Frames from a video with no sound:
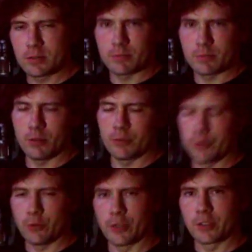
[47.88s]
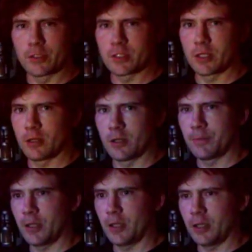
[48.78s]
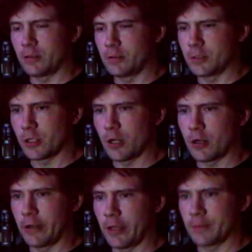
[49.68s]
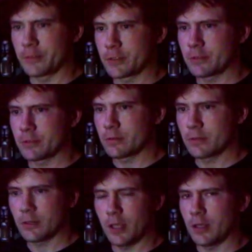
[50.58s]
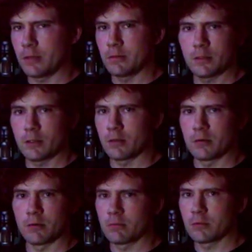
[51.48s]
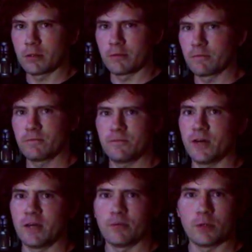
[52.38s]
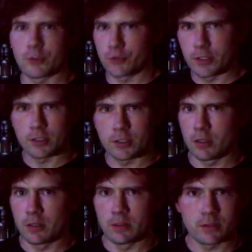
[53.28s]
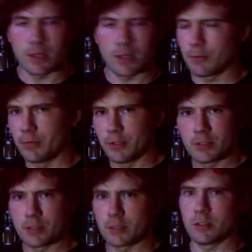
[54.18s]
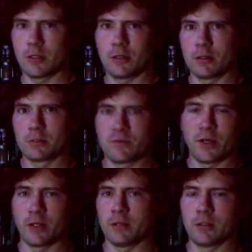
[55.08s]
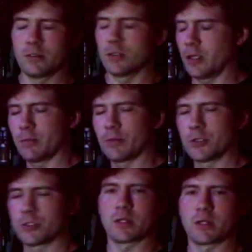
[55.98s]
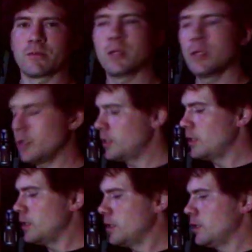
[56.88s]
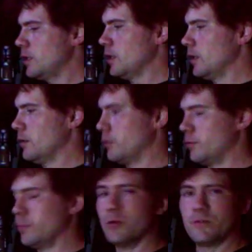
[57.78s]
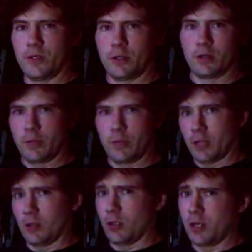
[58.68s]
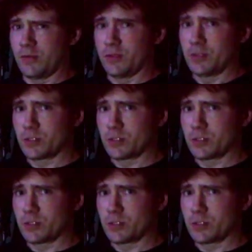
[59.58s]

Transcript: small recording set up, I had guitar amps, I had, I don't know, like 5 electric guitars, a couple bass guitars, violin, I had a bunch of stuff. When we moved here, we had a lot of it in